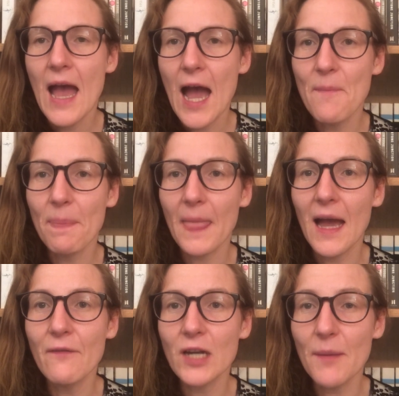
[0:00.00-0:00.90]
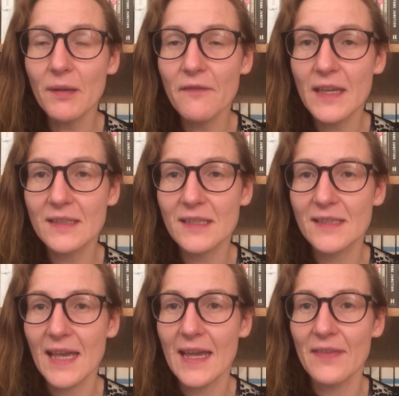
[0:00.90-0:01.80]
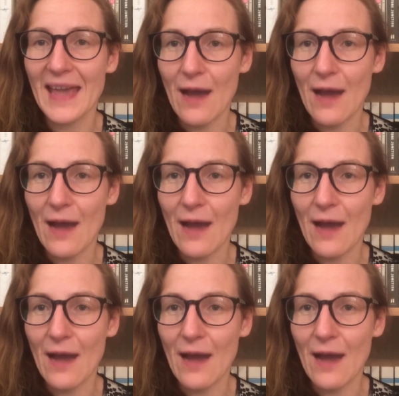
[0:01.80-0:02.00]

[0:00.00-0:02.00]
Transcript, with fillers: Um, I have a couple of things to say at the